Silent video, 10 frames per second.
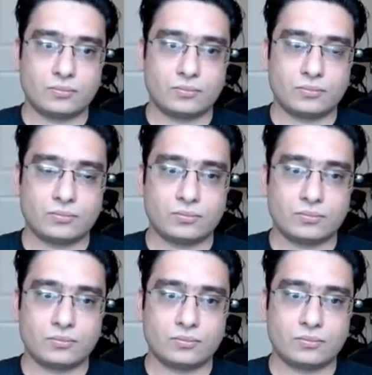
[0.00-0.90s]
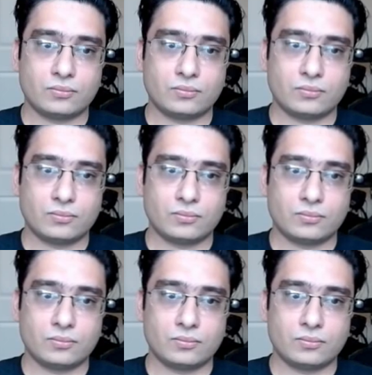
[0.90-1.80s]

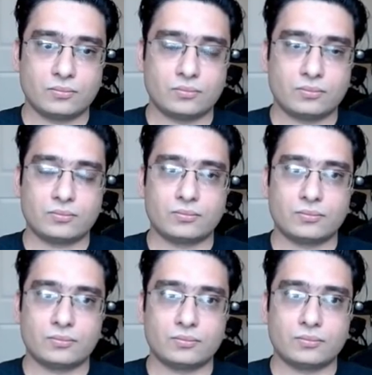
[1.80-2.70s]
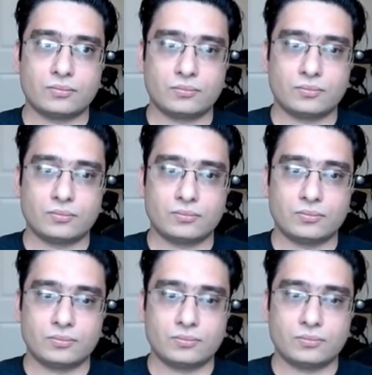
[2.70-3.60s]

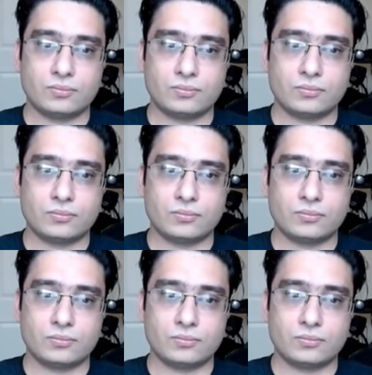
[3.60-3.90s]
The person shown says nothing.